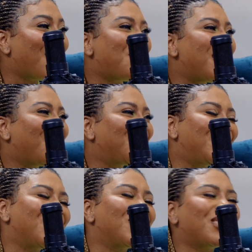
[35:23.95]
And my love
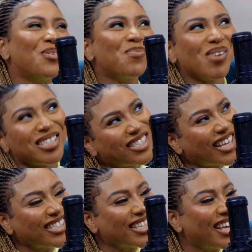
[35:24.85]
to your 2 princesses.